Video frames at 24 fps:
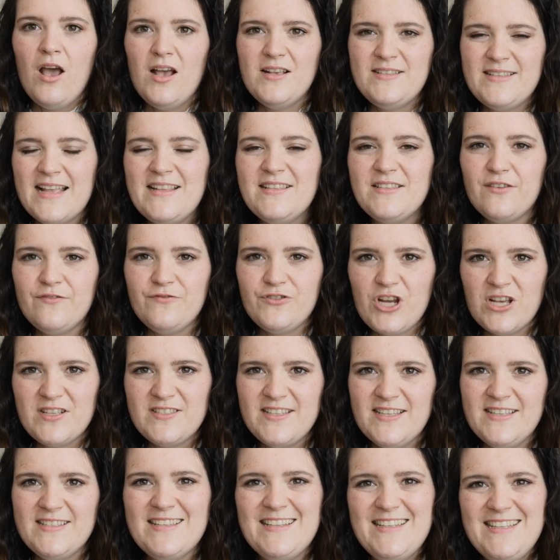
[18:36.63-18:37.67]
her sense of
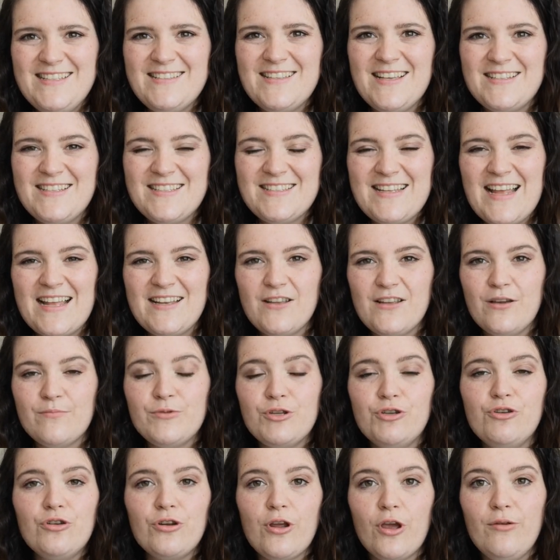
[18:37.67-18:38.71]
justice leads her to stand up
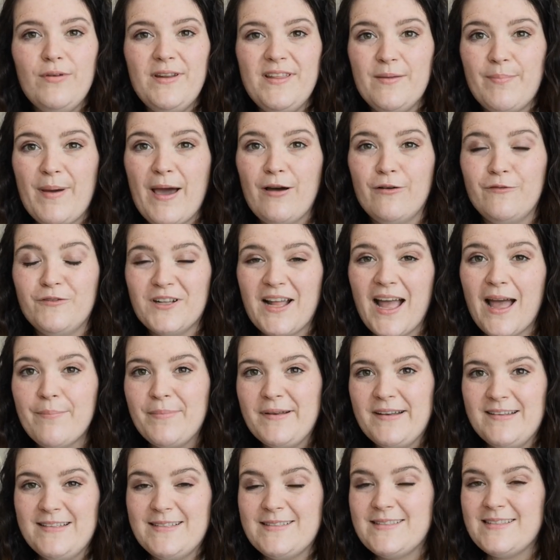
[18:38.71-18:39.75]
to not only the powerful
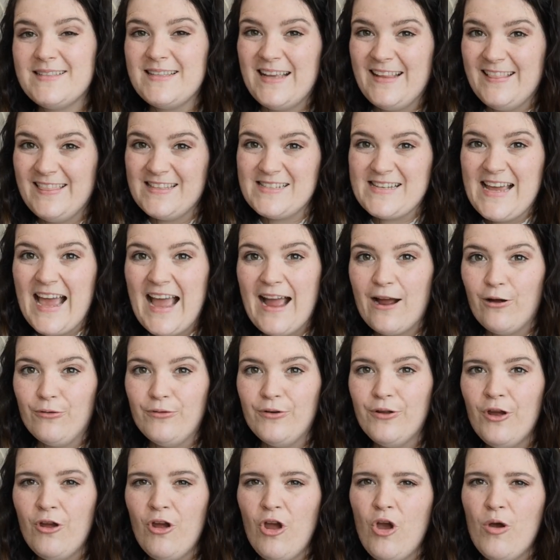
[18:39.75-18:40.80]
capitalists in the town,